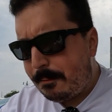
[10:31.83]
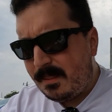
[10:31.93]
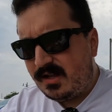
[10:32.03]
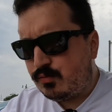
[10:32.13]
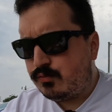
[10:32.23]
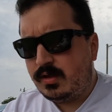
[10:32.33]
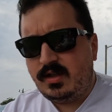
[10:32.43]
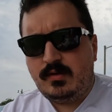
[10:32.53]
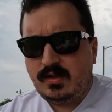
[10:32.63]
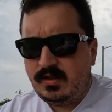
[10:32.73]
It's
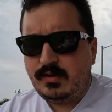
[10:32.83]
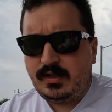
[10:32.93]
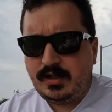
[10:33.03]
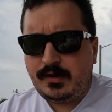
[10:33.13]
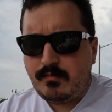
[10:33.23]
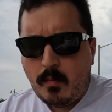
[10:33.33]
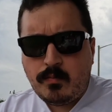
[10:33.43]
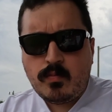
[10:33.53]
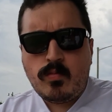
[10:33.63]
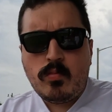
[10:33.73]
really, really, really good.
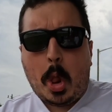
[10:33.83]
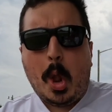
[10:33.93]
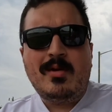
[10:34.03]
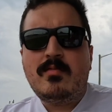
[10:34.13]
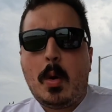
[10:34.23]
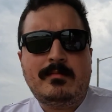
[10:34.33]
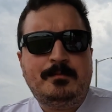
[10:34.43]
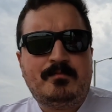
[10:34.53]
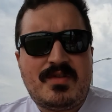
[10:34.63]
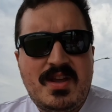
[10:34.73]

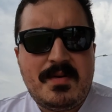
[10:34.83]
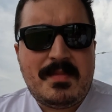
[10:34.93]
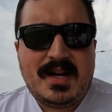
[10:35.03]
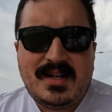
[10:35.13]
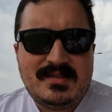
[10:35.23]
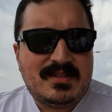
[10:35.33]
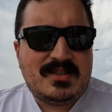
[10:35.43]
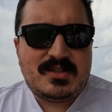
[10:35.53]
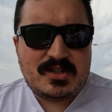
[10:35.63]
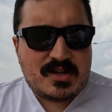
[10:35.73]
Keep in mind, guys, this
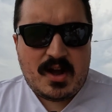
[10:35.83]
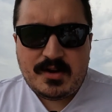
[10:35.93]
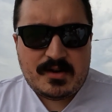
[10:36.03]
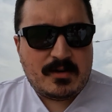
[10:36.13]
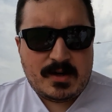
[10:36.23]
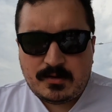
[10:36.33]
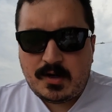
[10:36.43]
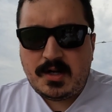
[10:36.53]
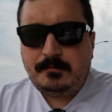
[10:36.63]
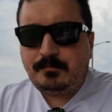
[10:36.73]
is just a hot dog
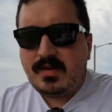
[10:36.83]
restaurant.